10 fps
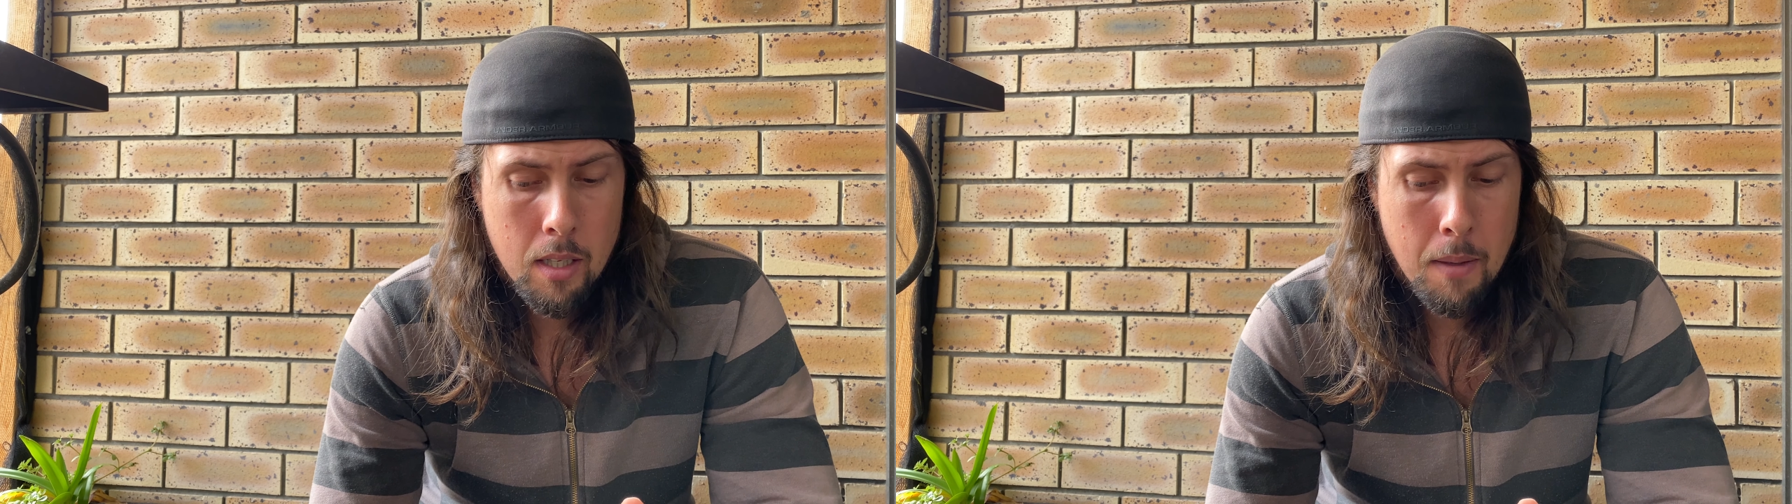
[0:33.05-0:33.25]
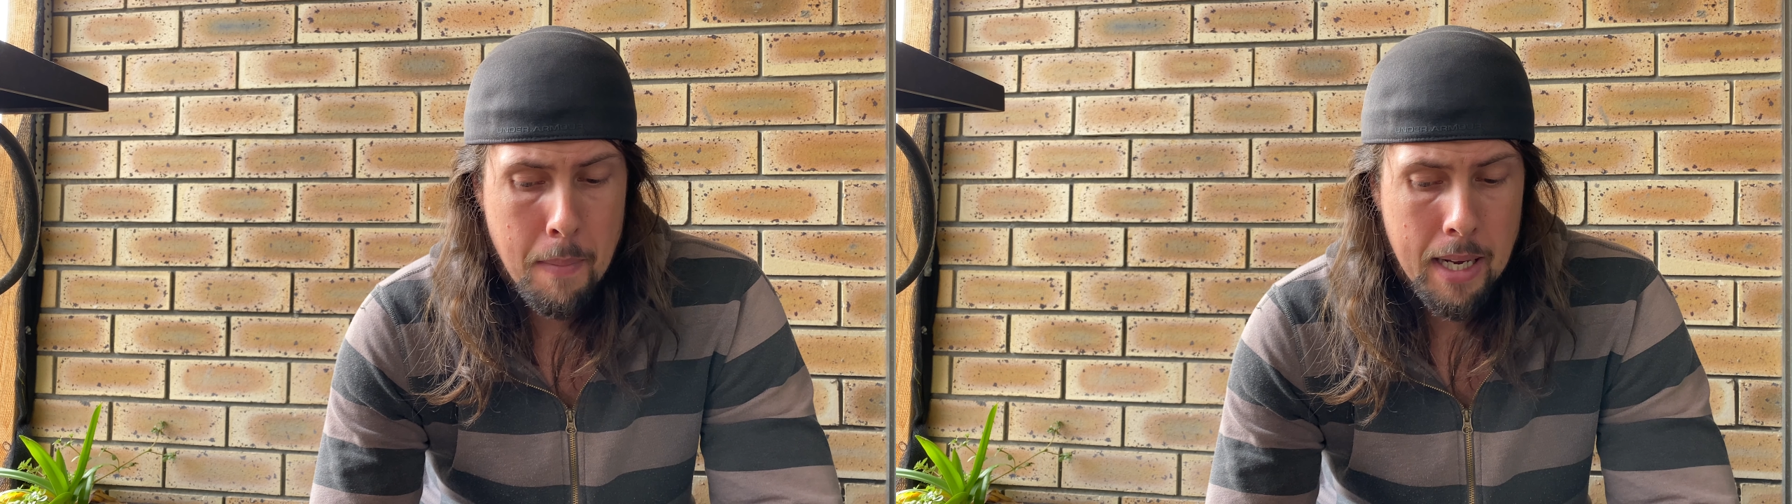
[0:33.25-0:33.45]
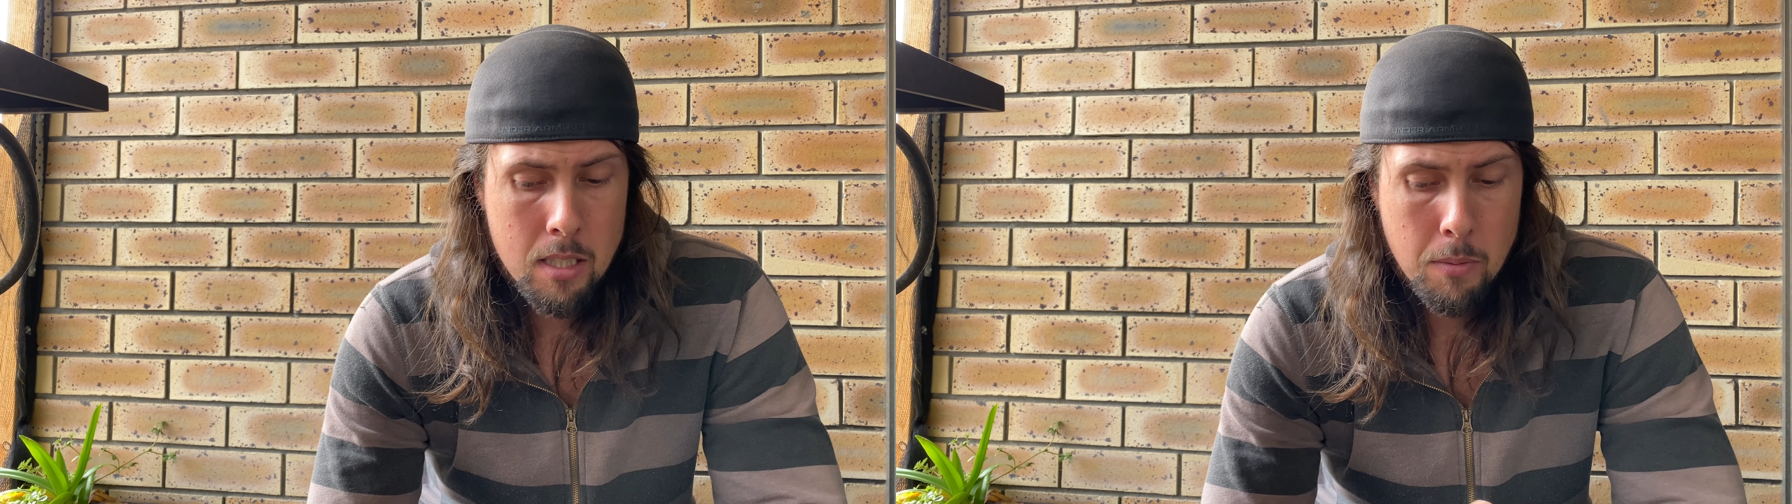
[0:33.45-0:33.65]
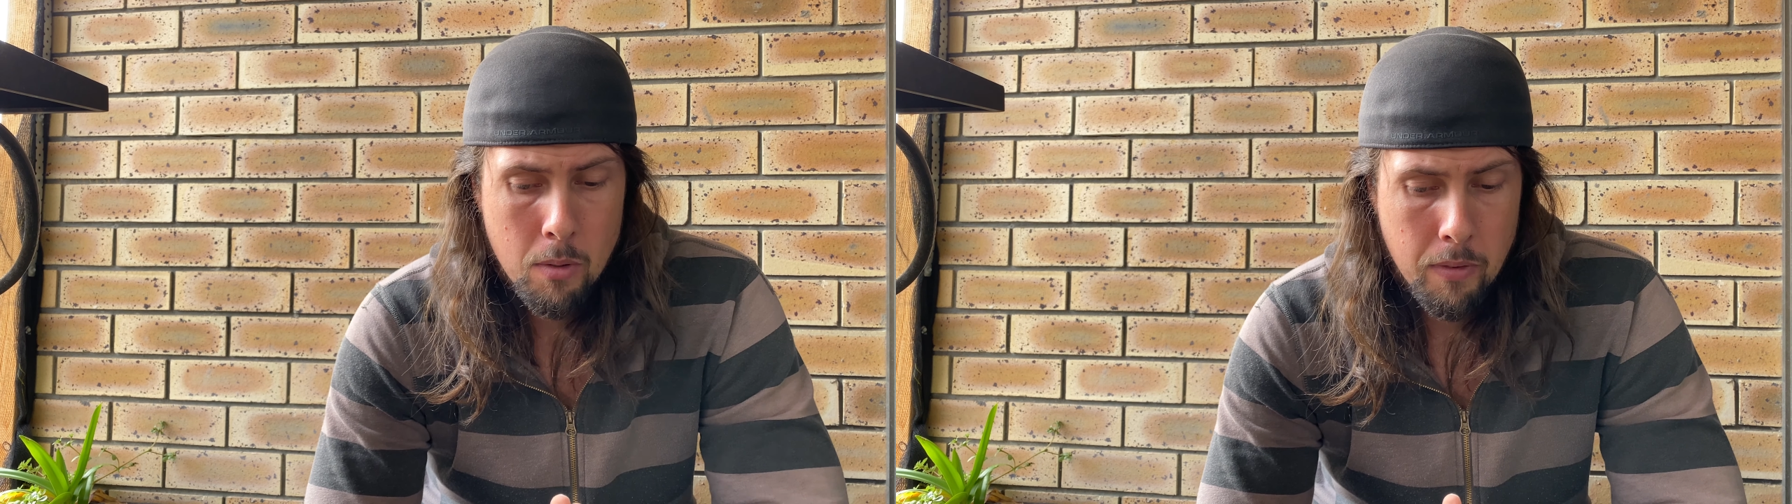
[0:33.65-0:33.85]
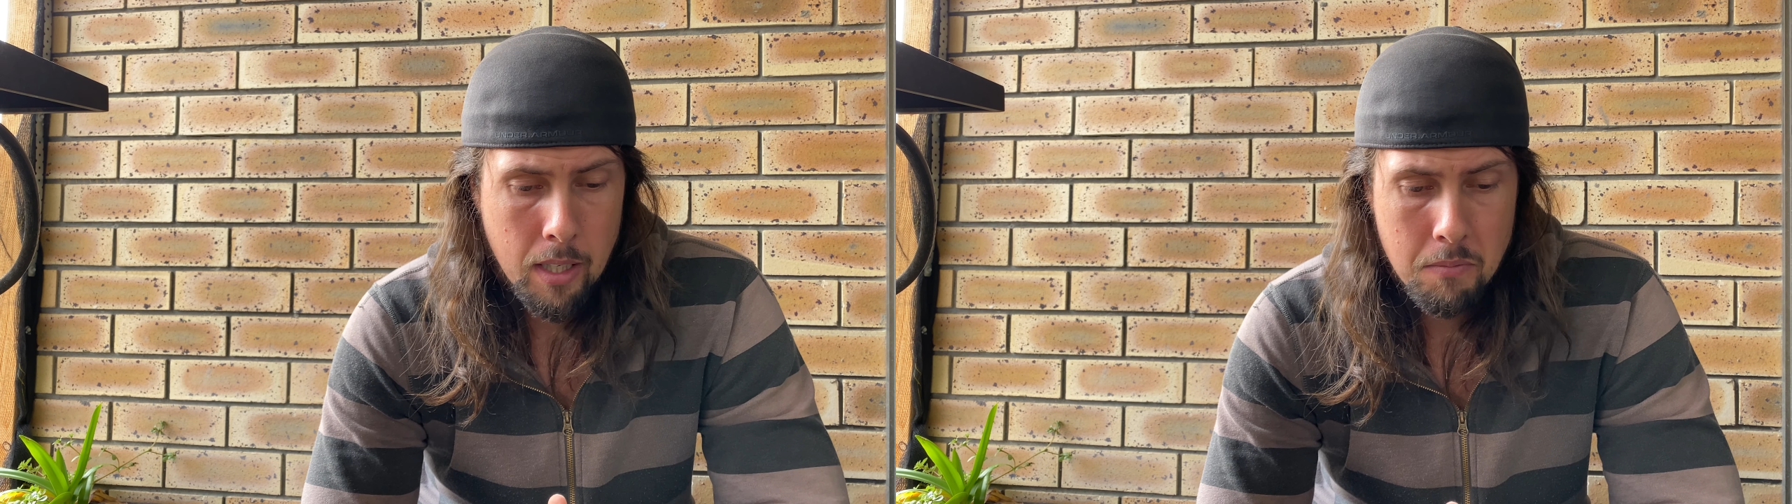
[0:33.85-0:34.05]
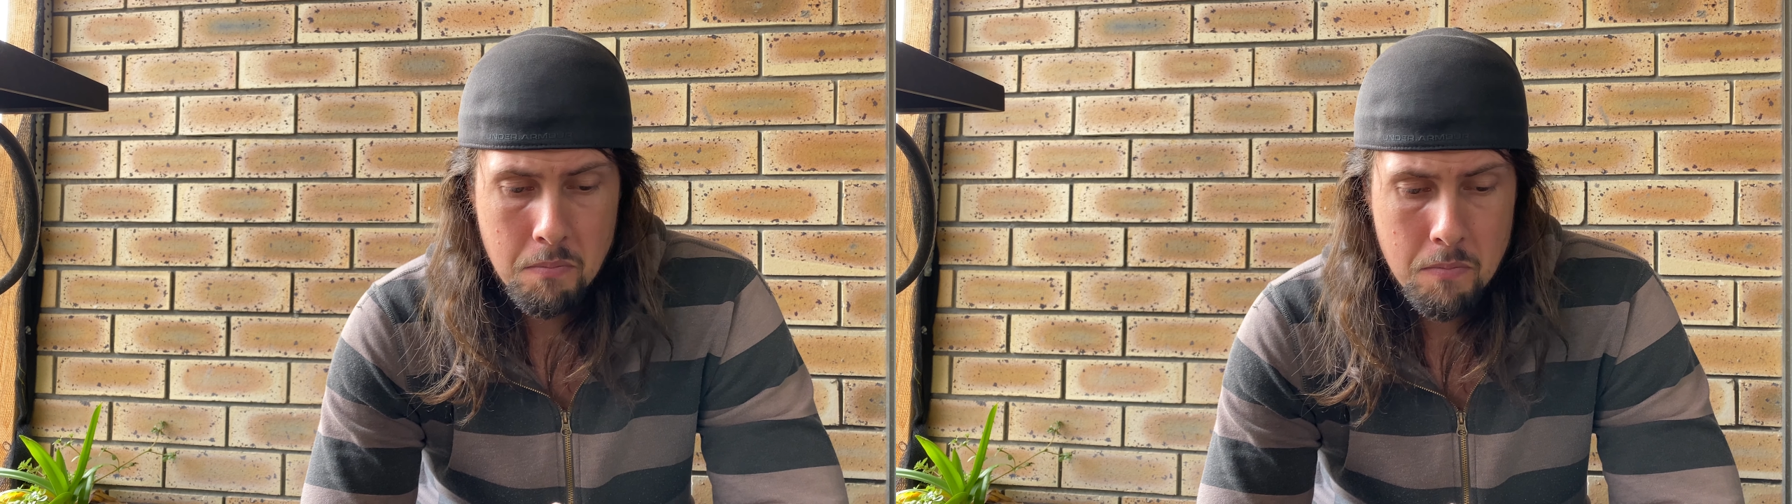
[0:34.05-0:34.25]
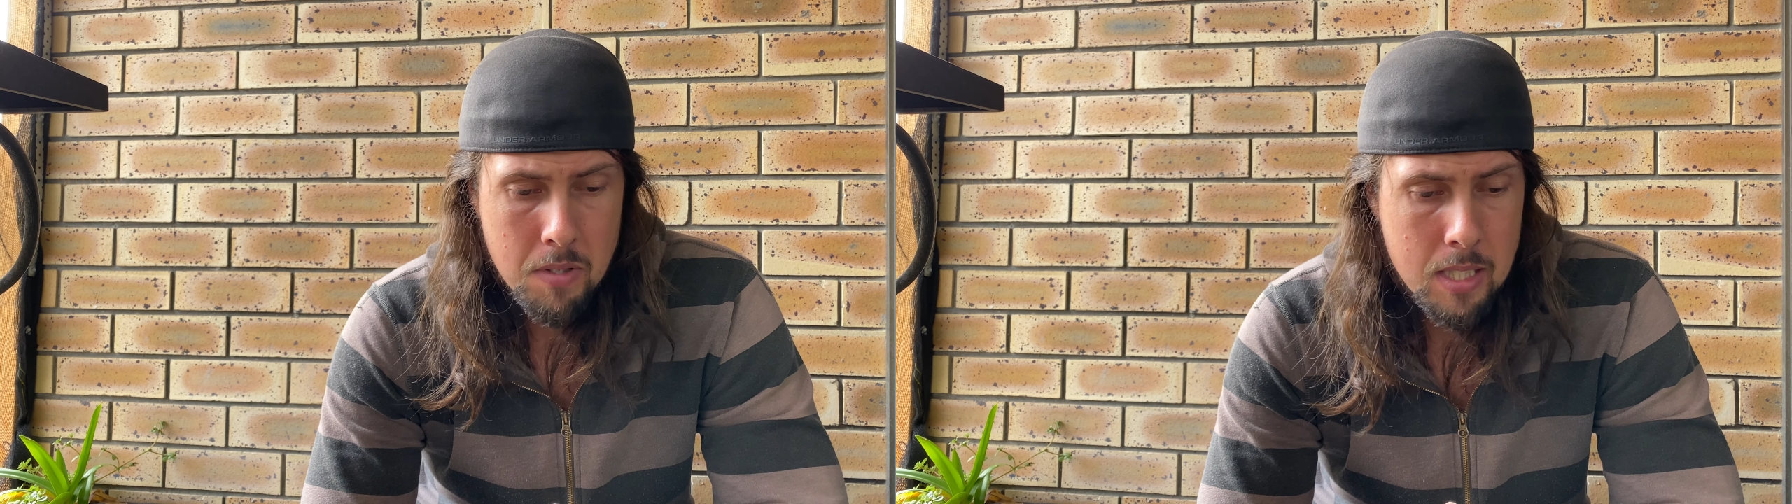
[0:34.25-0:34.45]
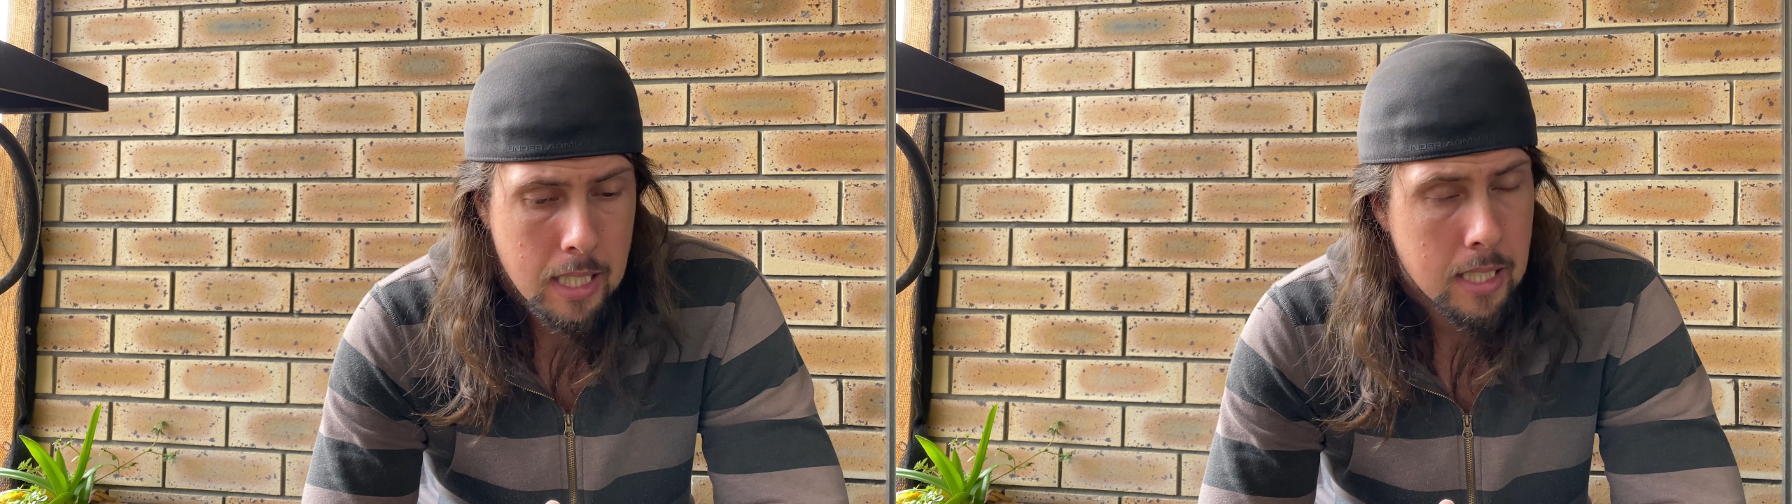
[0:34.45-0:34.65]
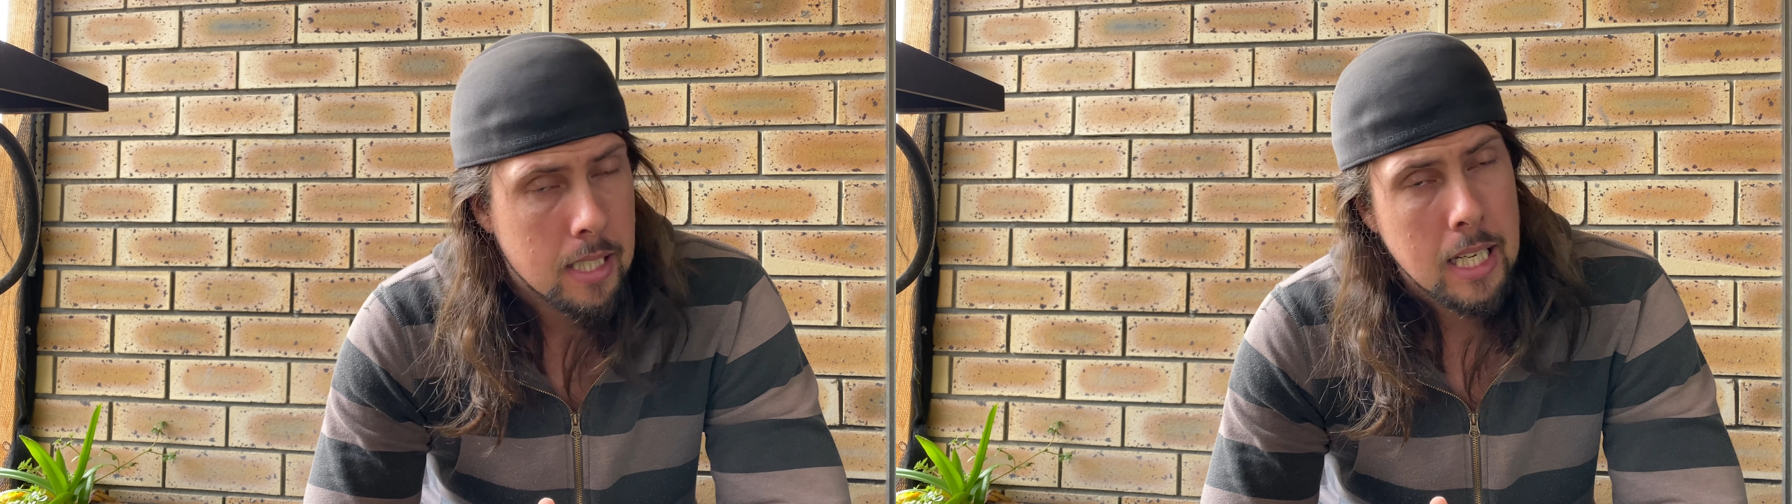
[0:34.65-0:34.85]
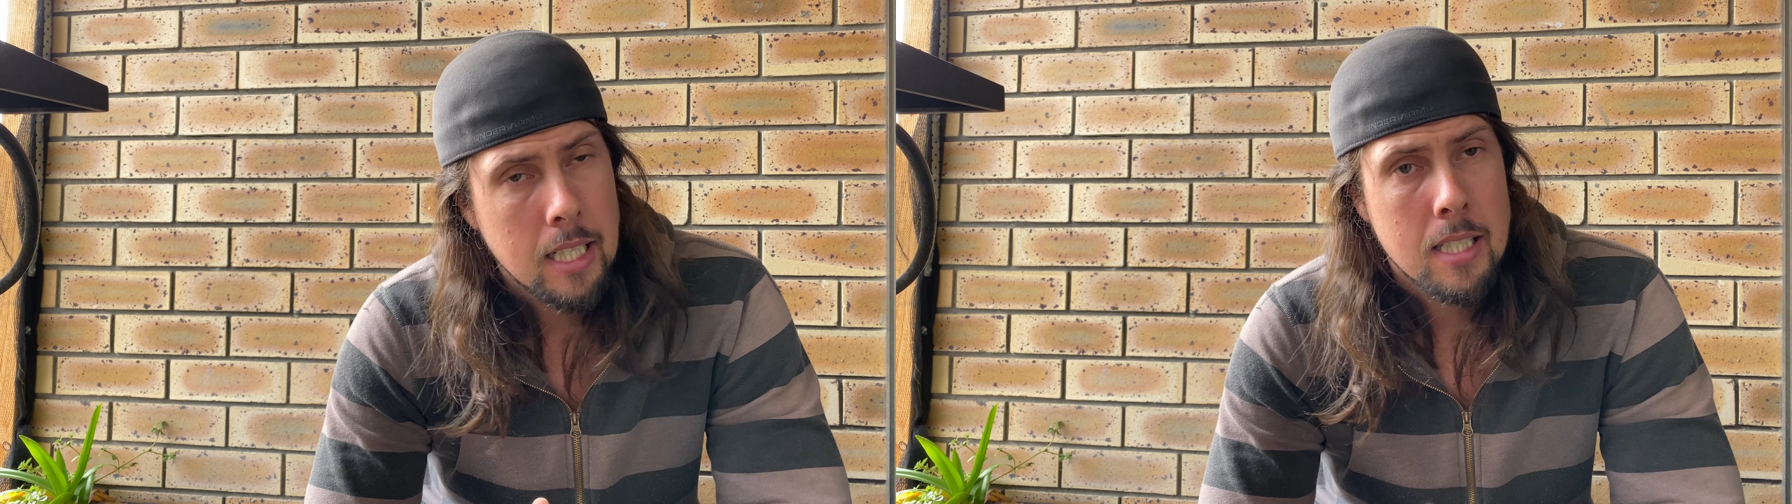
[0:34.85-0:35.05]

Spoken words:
a maximum of like 16